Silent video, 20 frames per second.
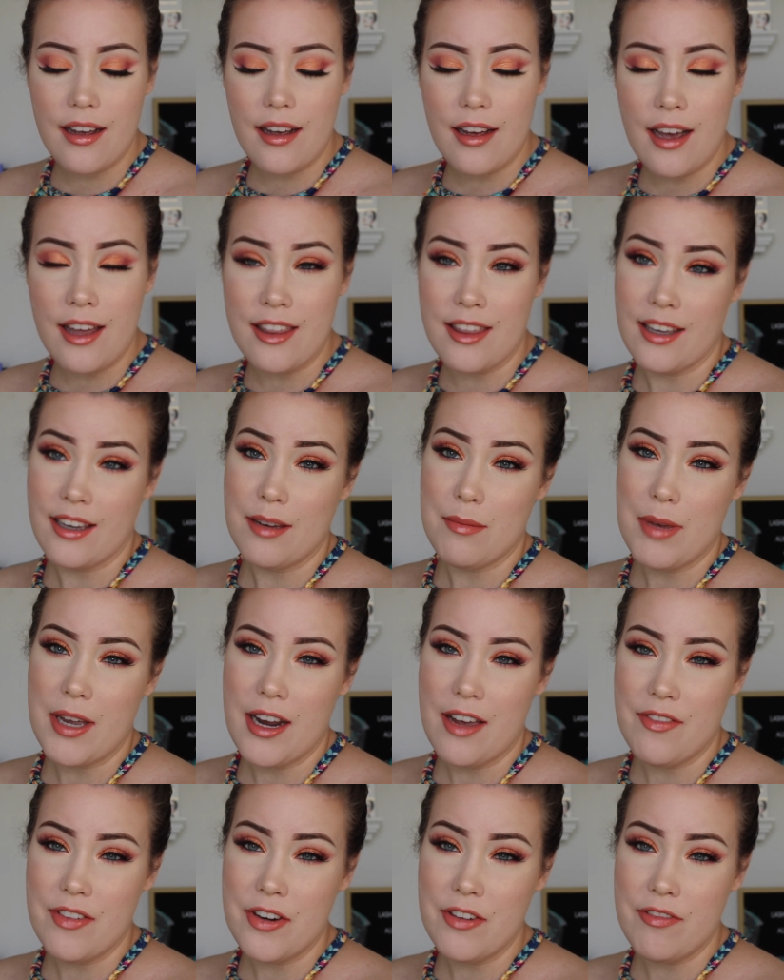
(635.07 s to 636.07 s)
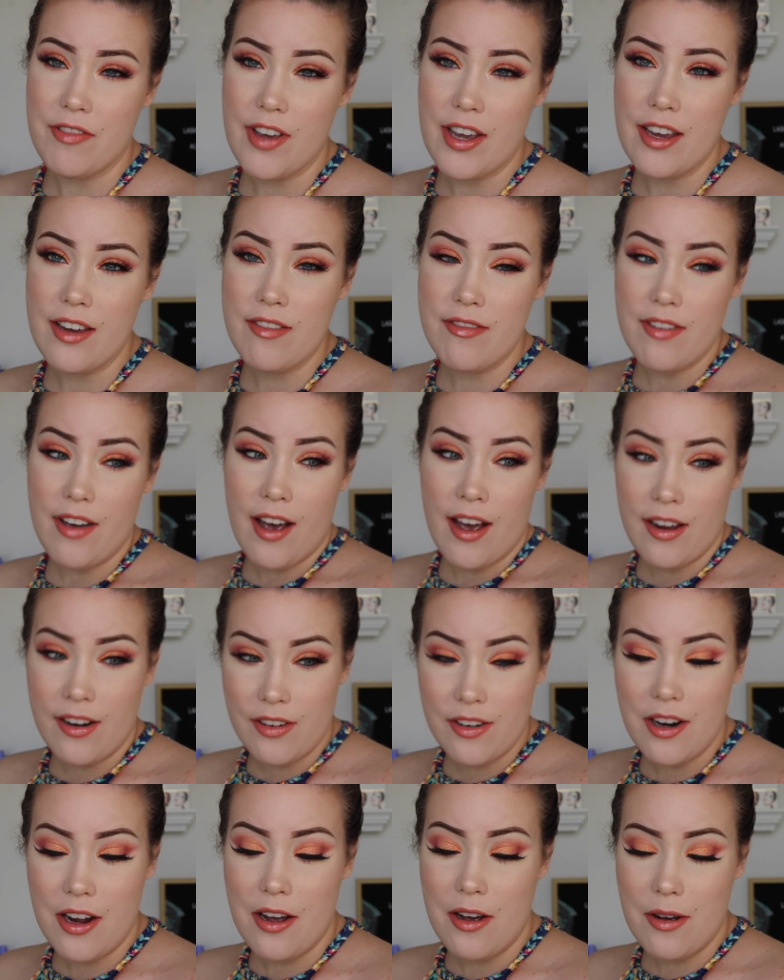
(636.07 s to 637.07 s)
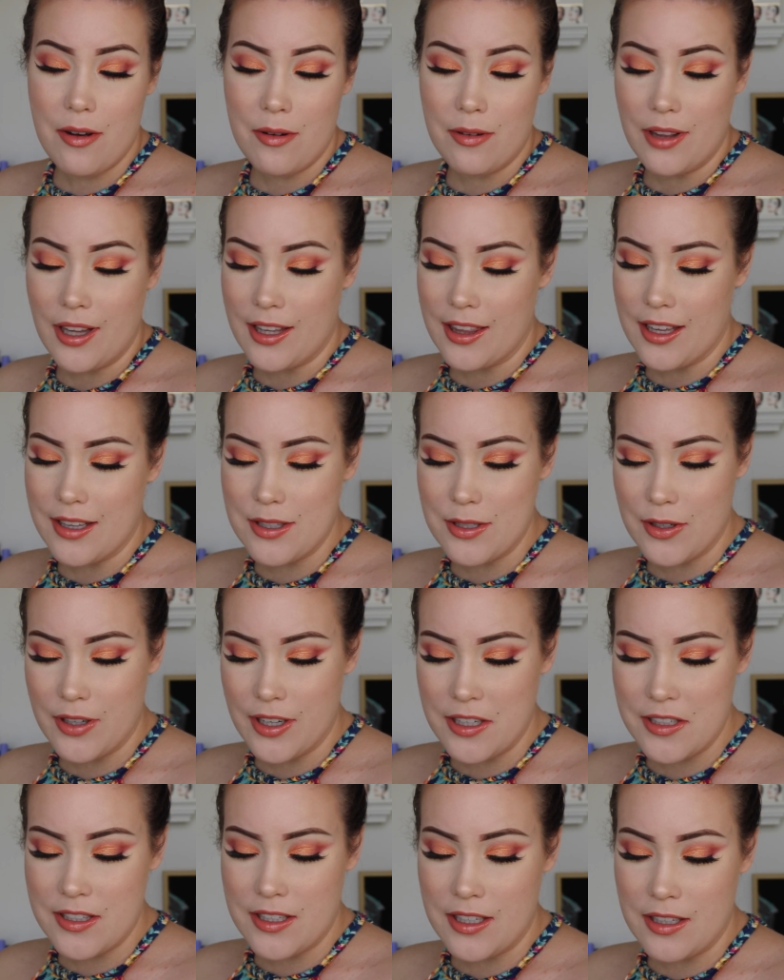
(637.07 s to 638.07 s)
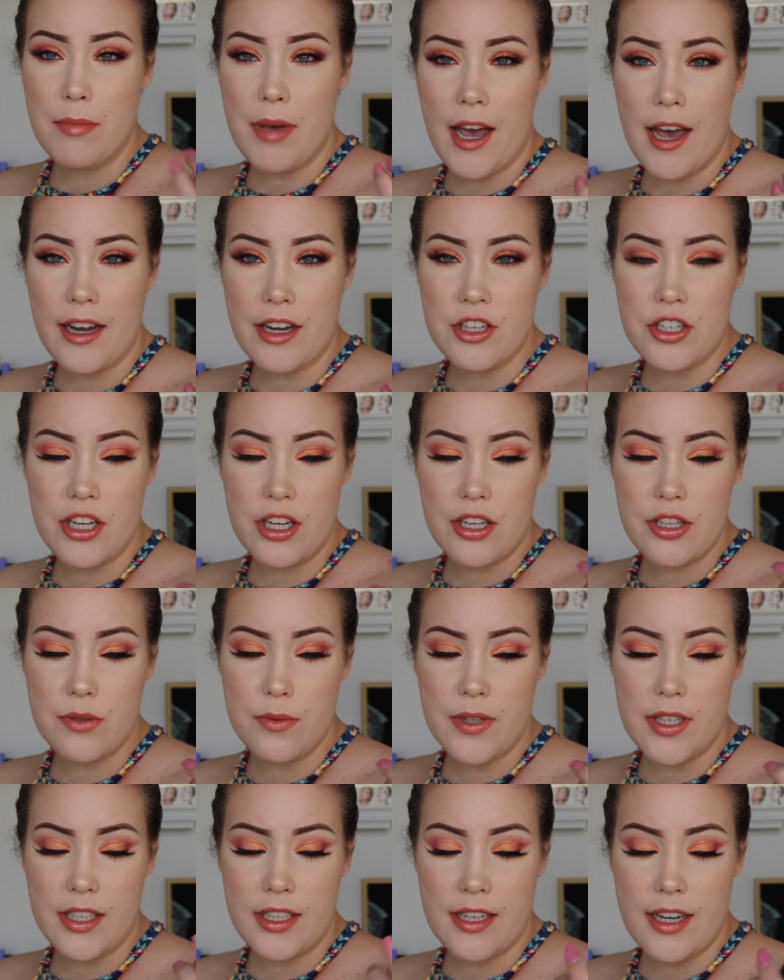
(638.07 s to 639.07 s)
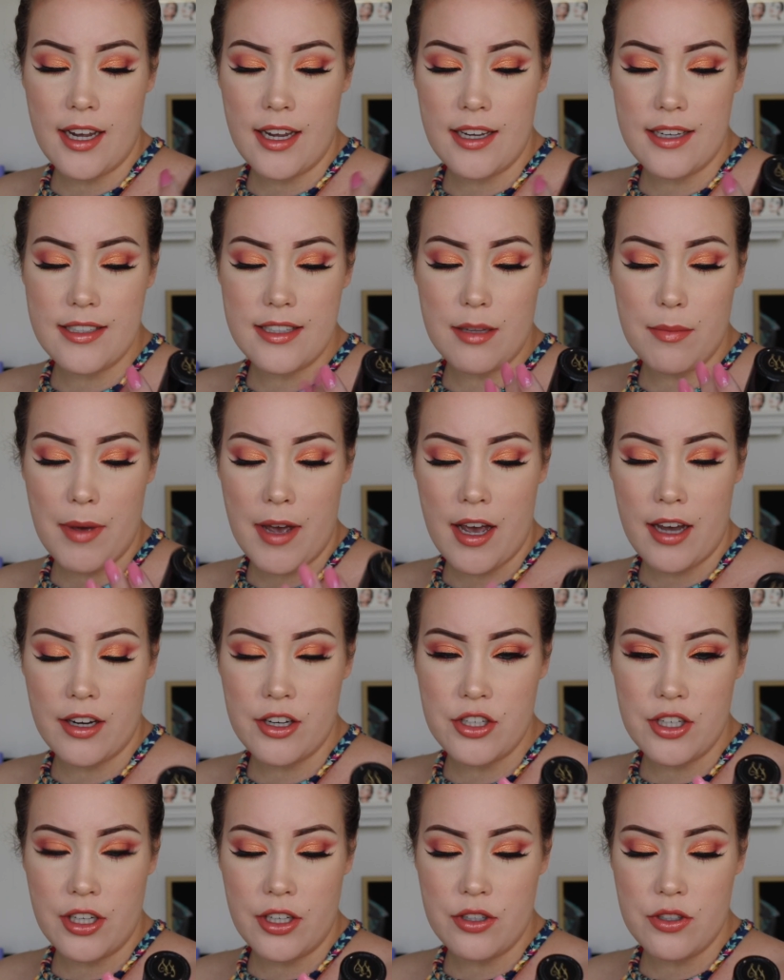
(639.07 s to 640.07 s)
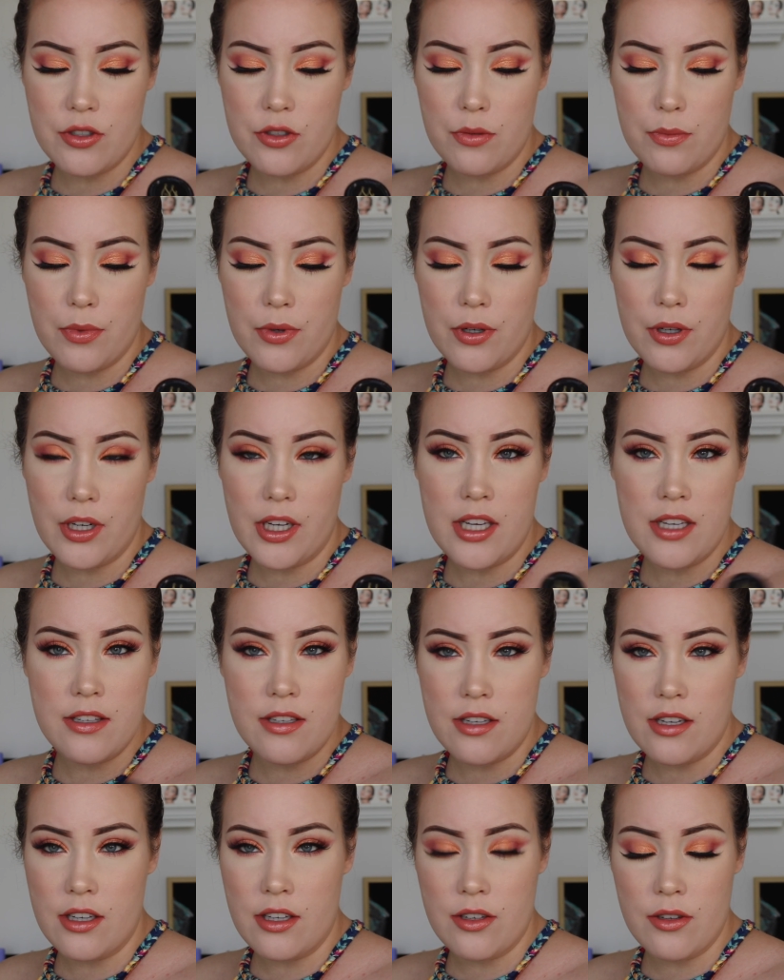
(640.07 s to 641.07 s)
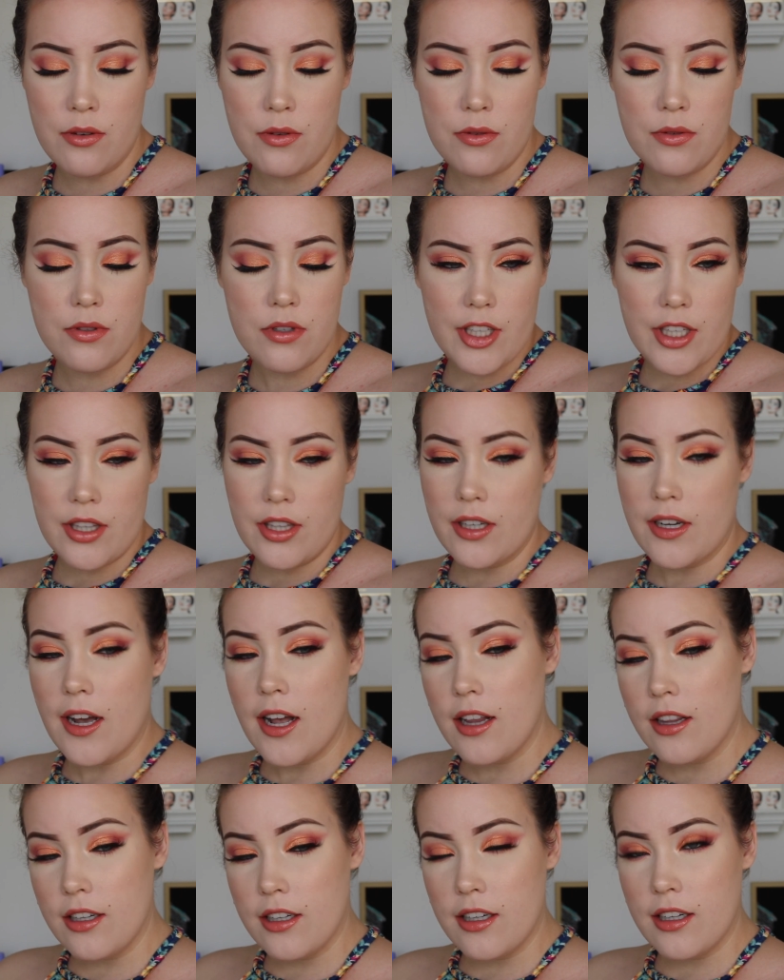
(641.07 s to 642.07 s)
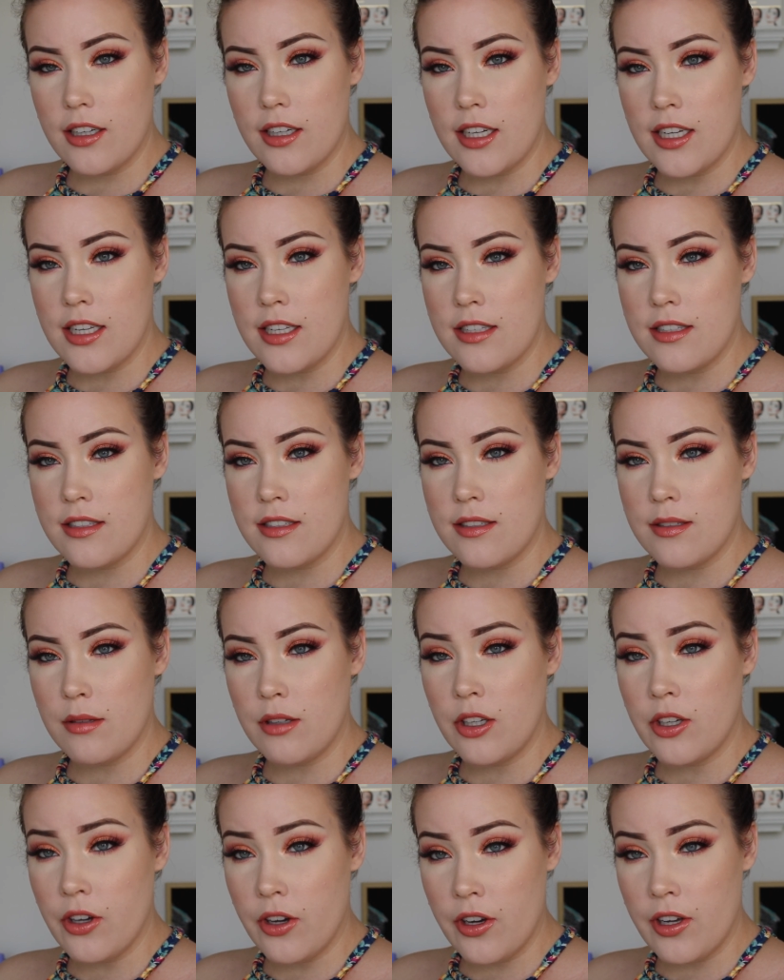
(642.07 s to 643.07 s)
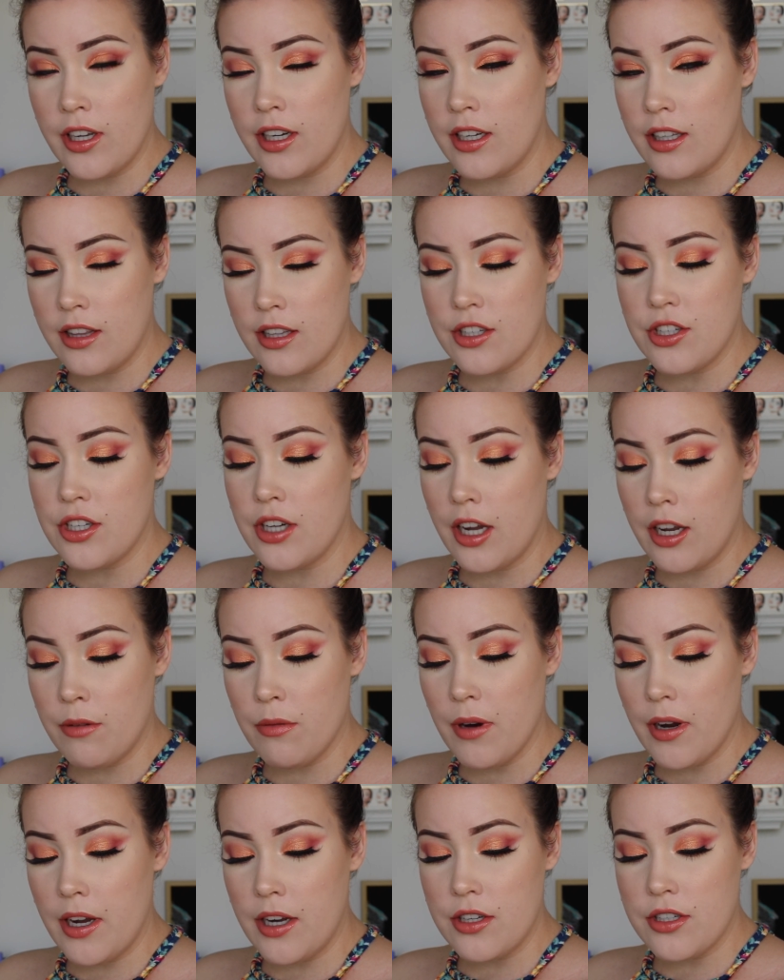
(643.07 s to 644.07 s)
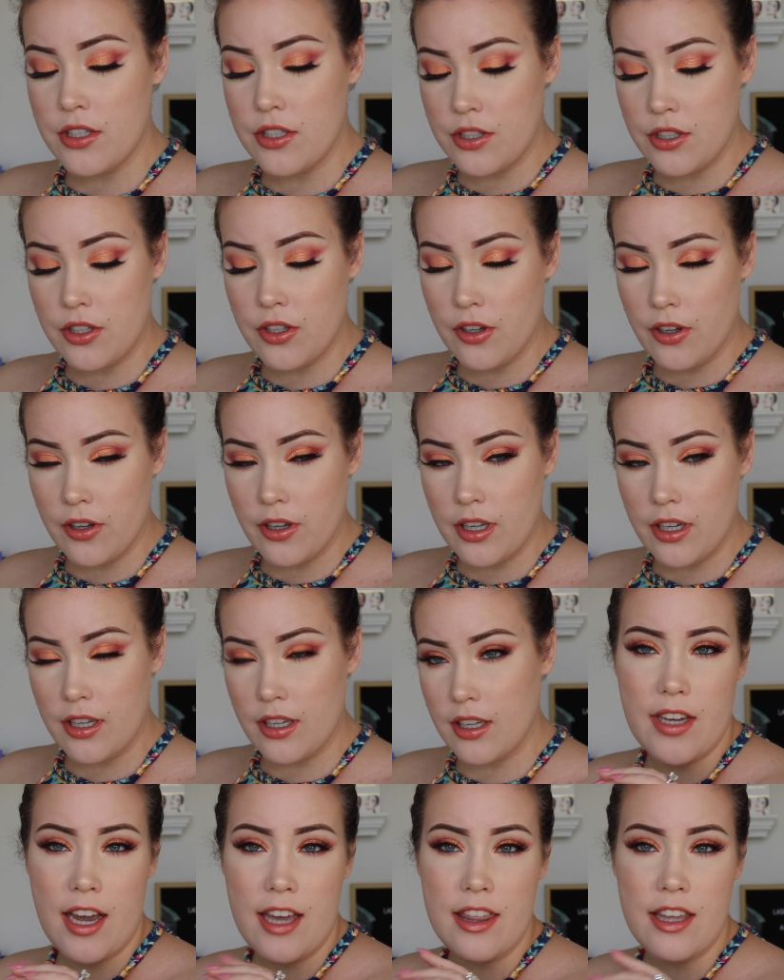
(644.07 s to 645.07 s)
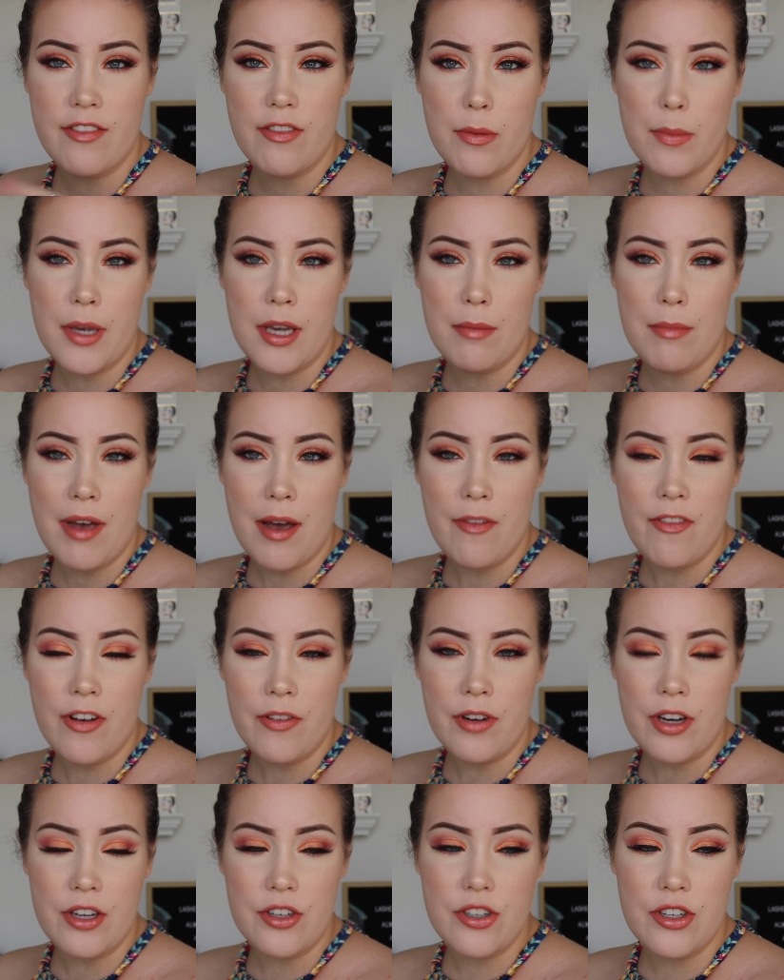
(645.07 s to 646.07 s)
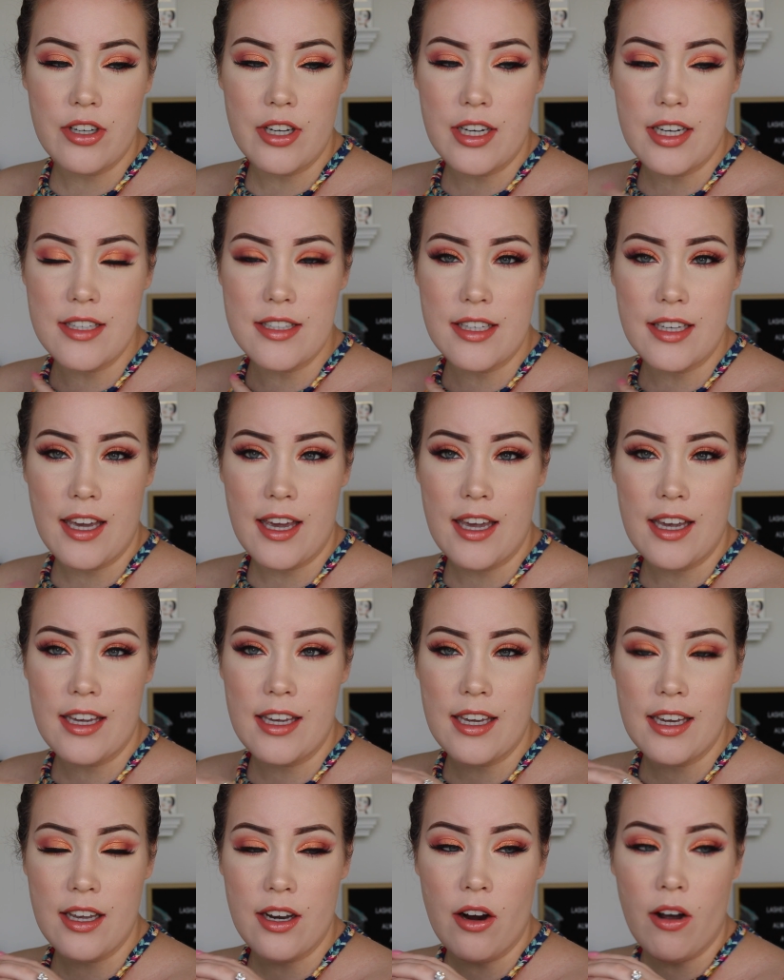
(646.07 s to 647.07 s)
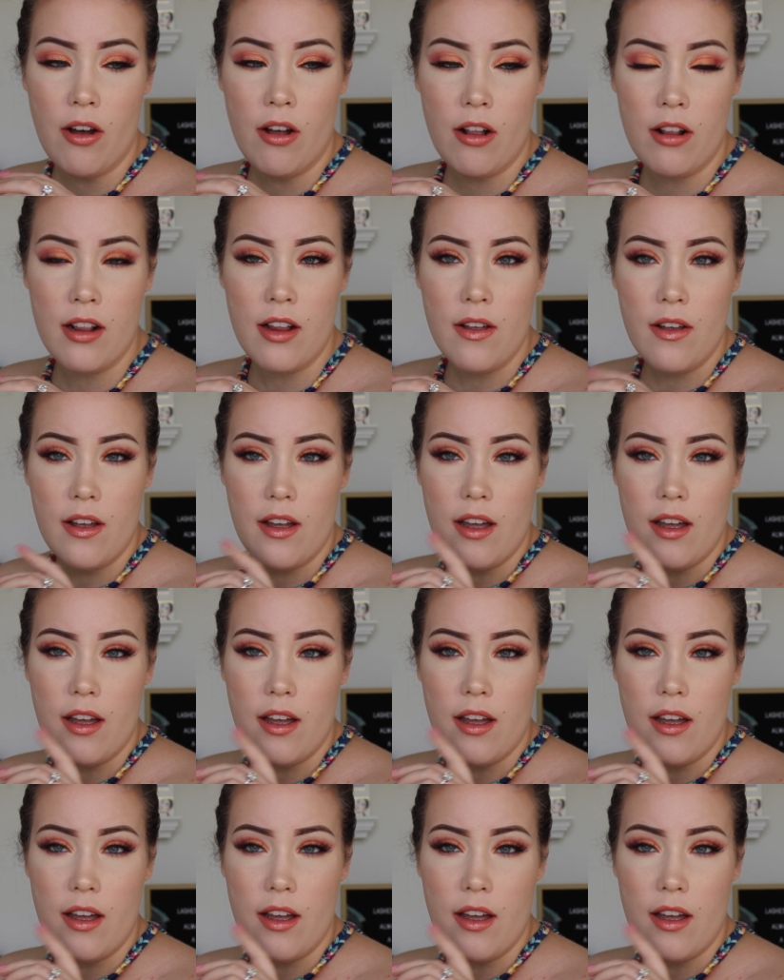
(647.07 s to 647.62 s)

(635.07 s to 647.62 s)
I think I might have a new fave. I don't know, like that's crazy. Packaging is really nice. The packaging is super easy to use. The color is good. The shade range is good. I think for being a matte foundation, it isn't cakey at all.